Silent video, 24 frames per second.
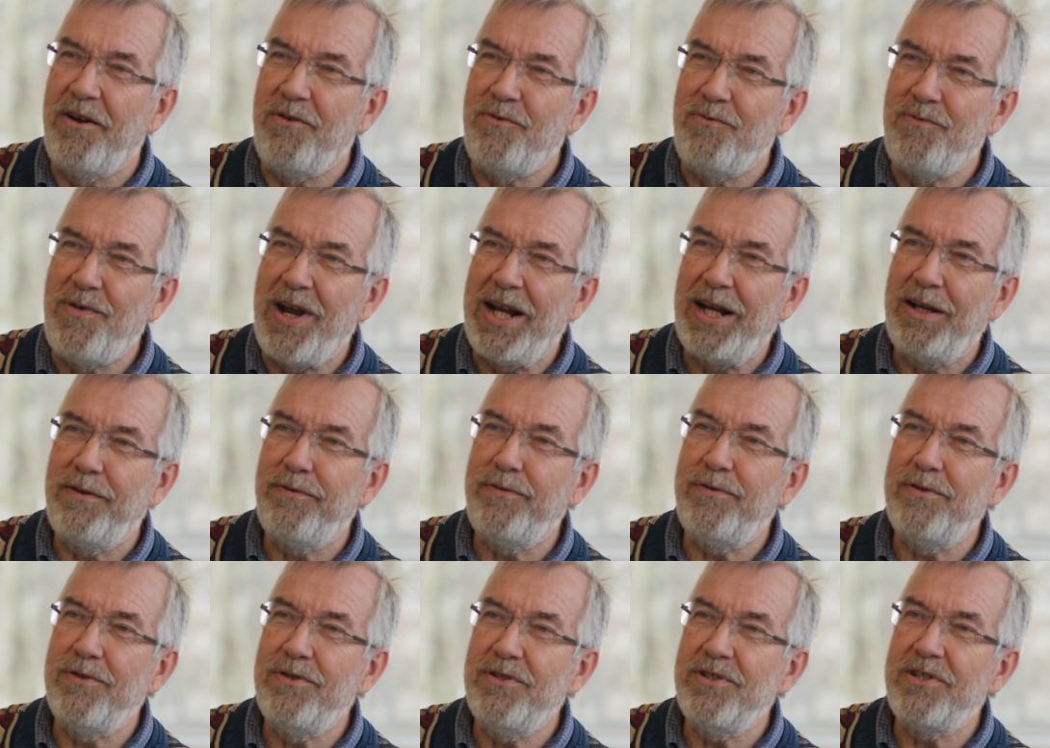
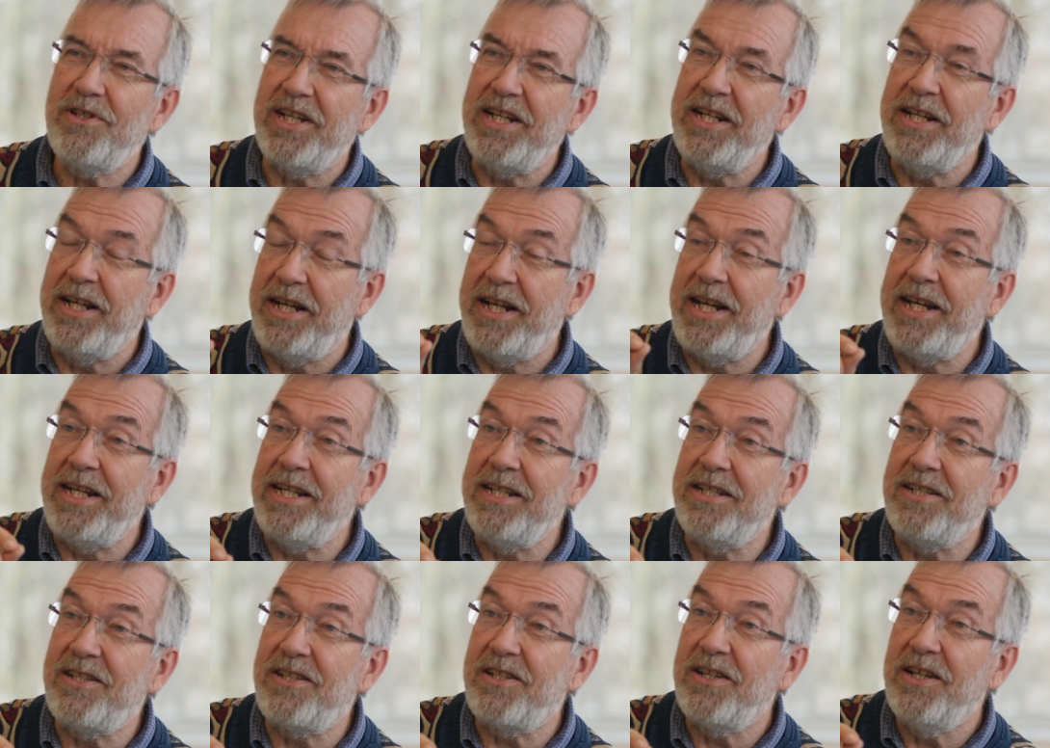relevant
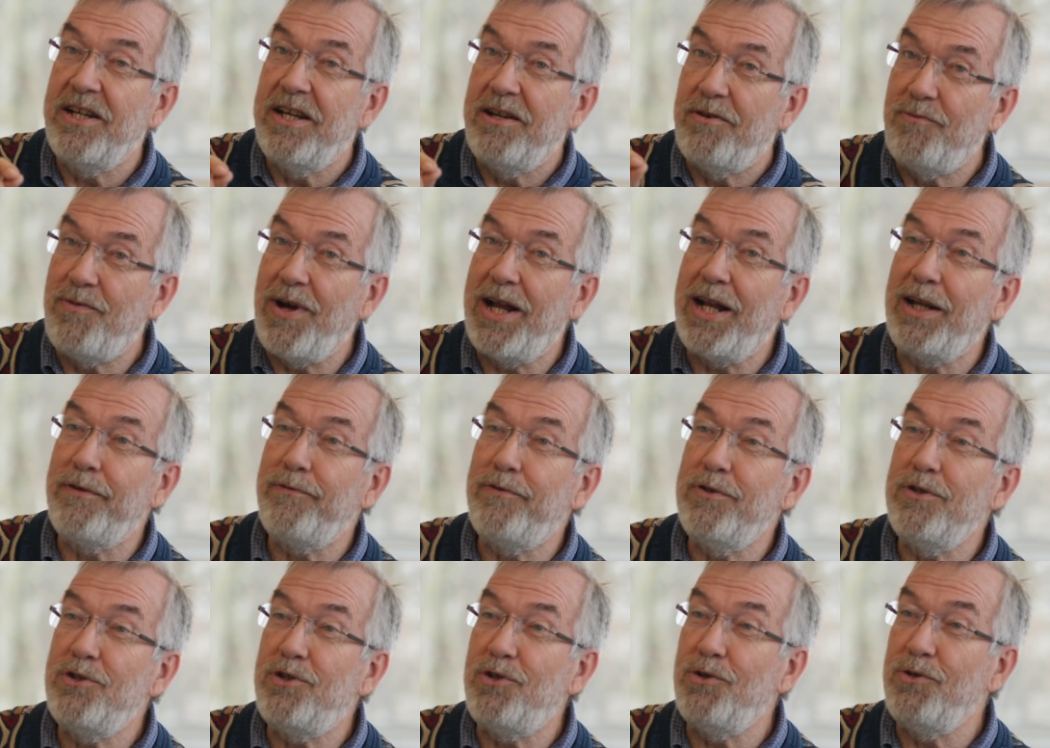
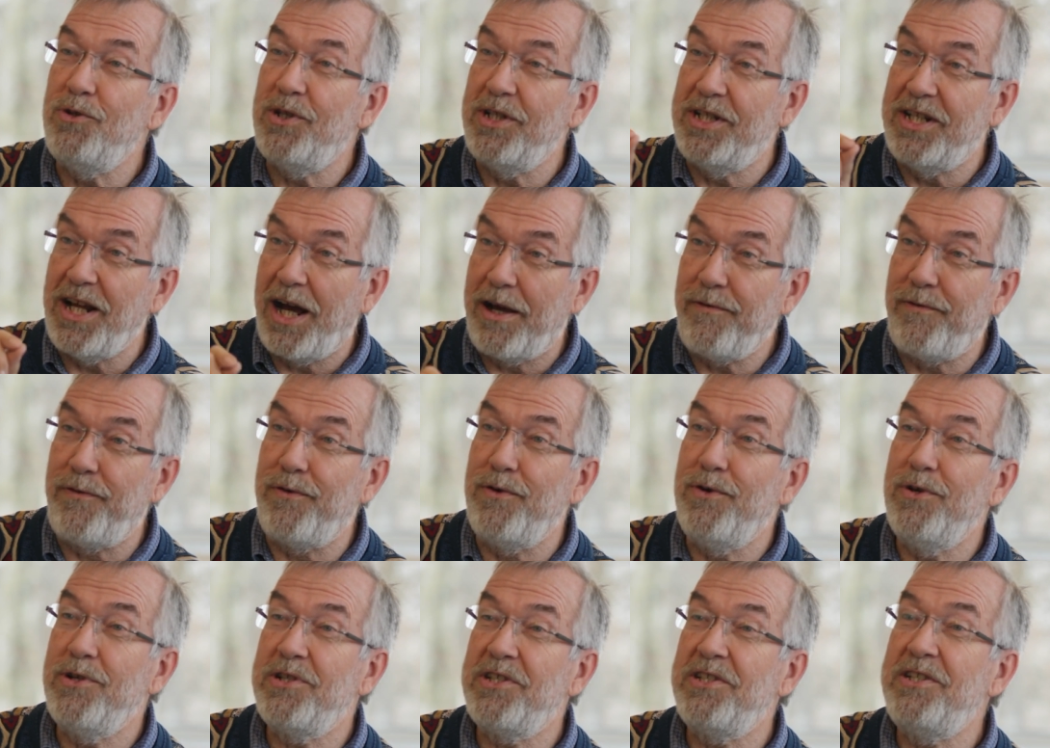to the
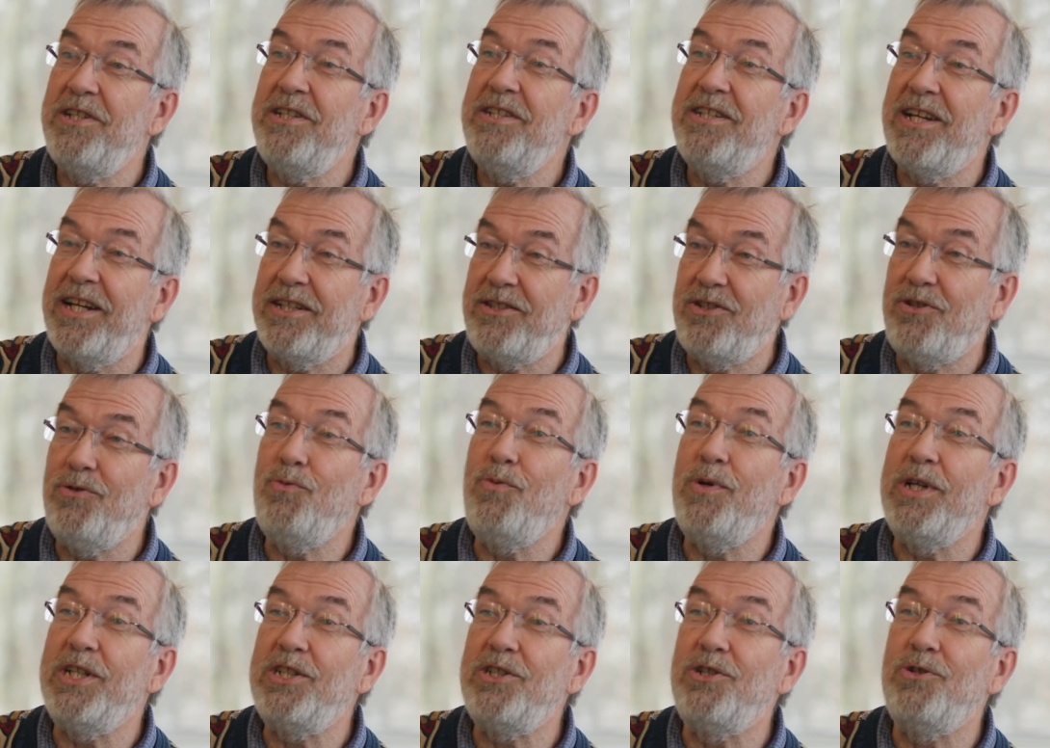diversity that
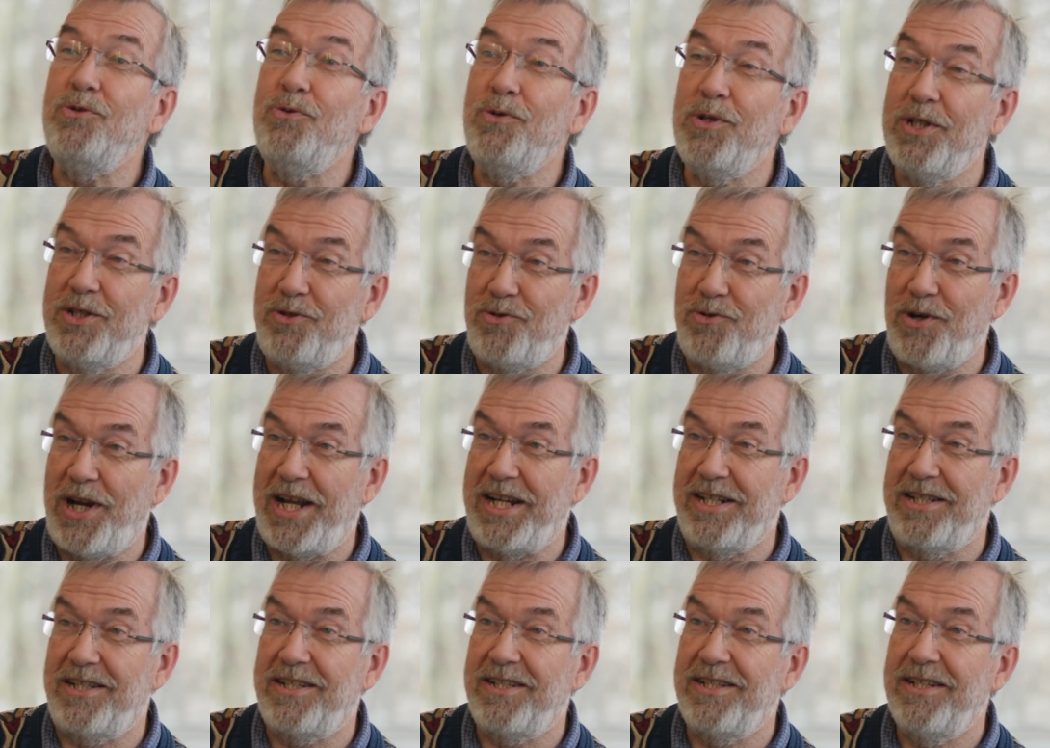you wish to
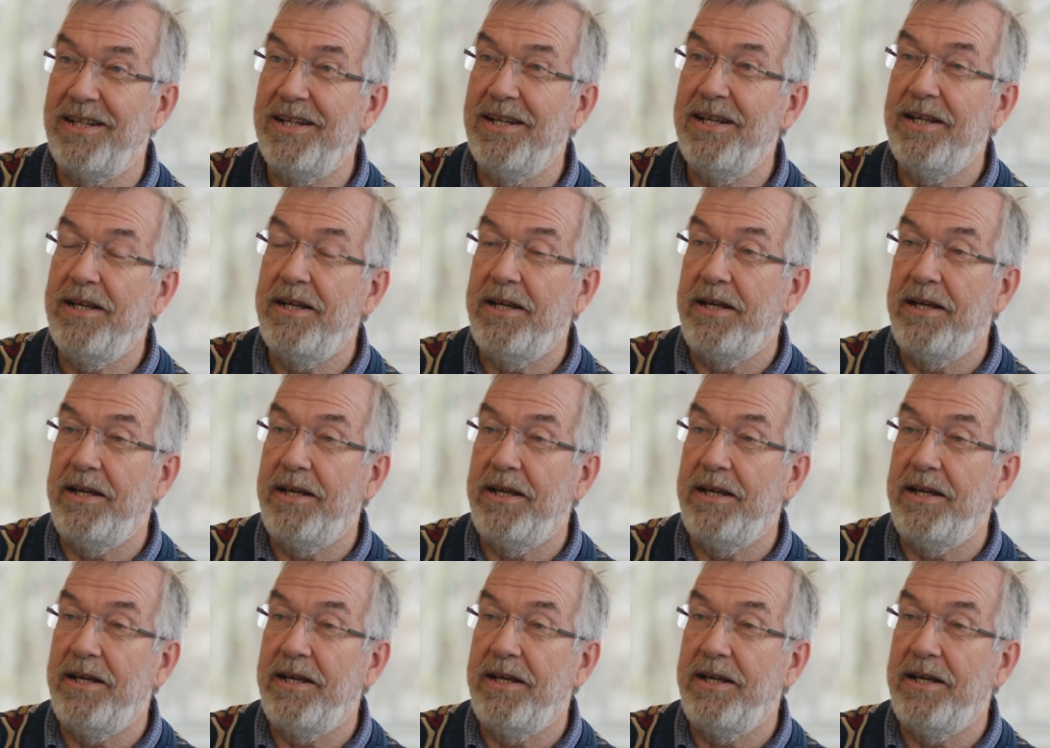address.